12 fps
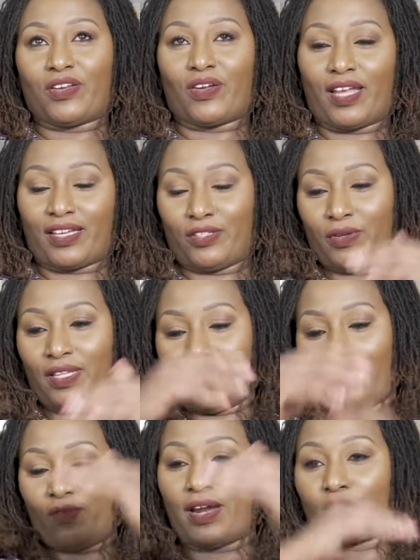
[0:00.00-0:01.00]
you're like doing
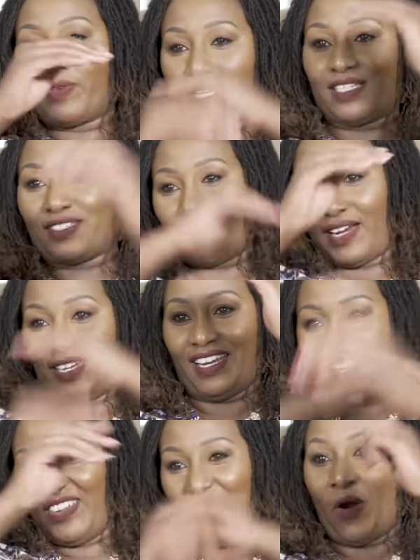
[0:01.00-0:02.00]
that rat race right
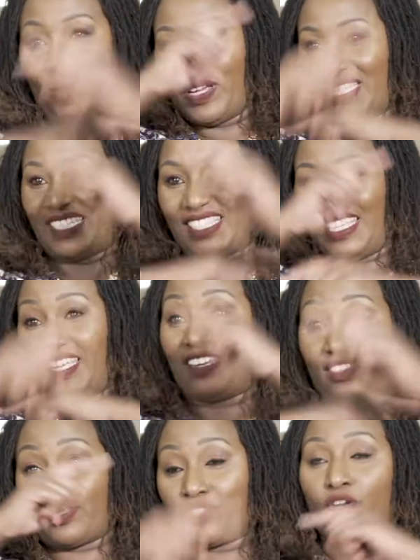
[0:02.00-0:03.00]
like you're always
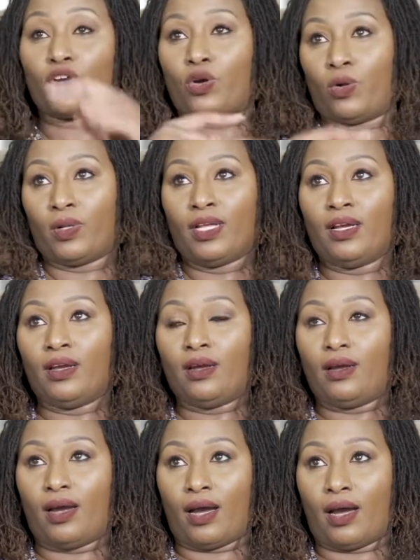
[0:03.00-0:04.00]
in a circle
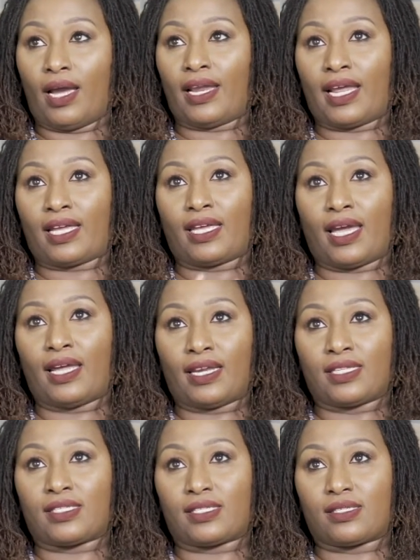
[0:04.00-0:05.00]
uh, and
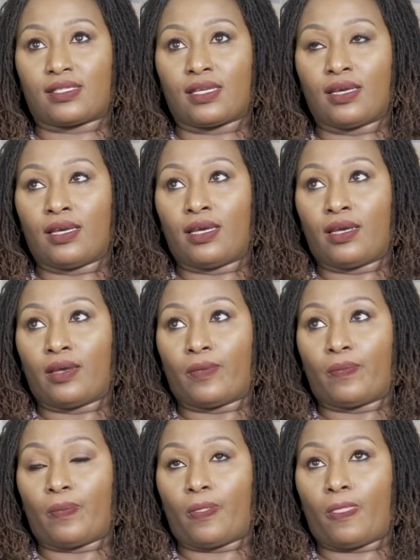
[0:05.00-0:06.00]
again it's
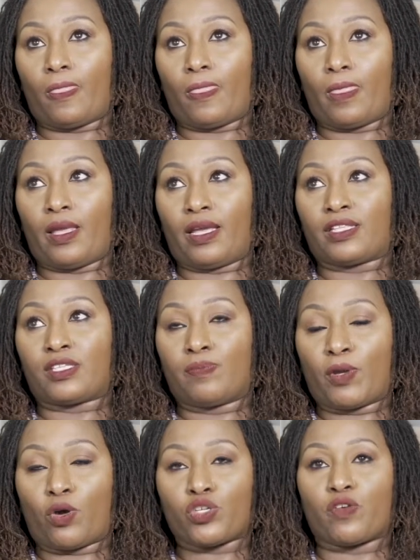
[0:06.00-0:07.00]
it's
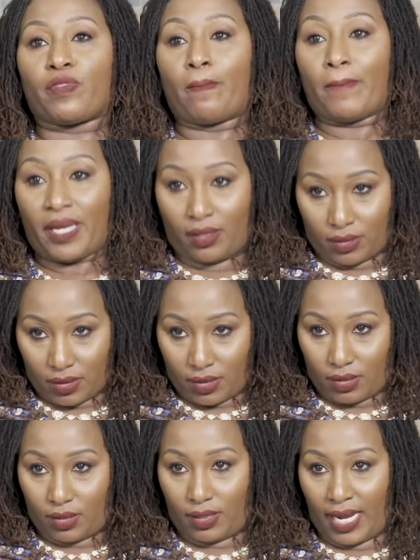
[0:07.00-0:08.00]
because of the
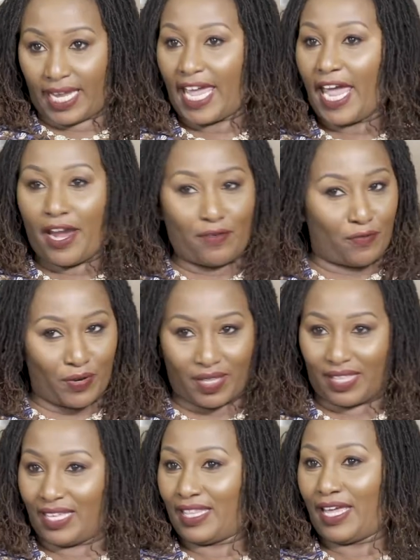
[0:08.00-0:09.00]
bills like
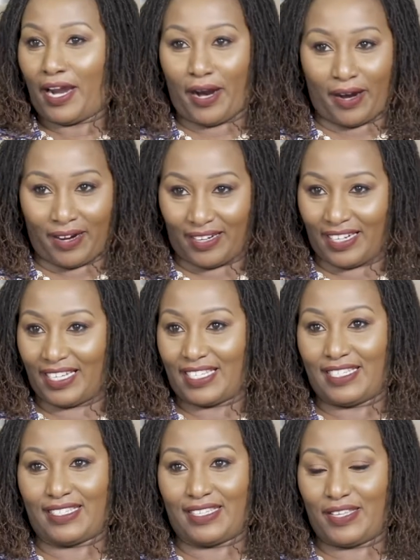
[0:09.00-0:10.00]
everything there
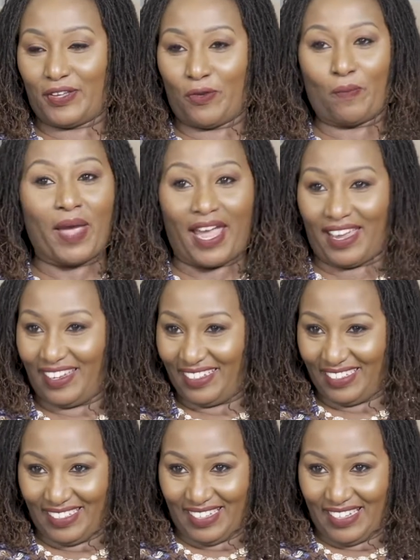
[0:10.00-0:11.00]
is you
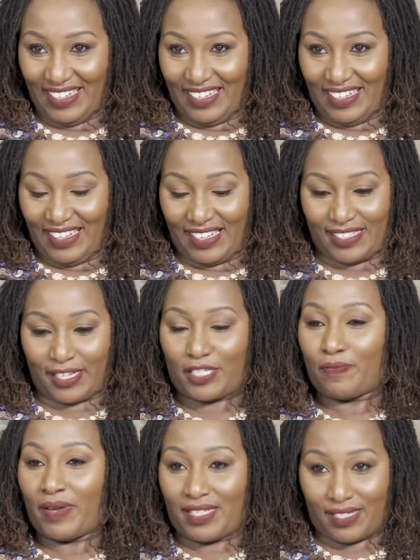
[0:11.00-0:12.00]
pay mm. it's
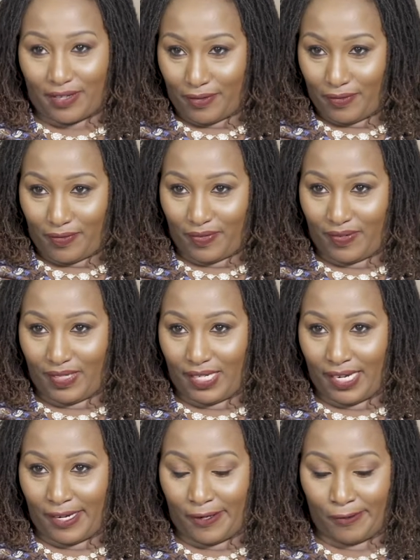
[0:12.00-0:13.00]
expensive
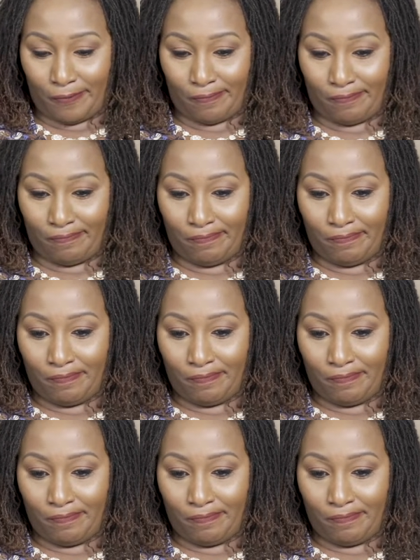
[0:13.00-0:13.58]
um,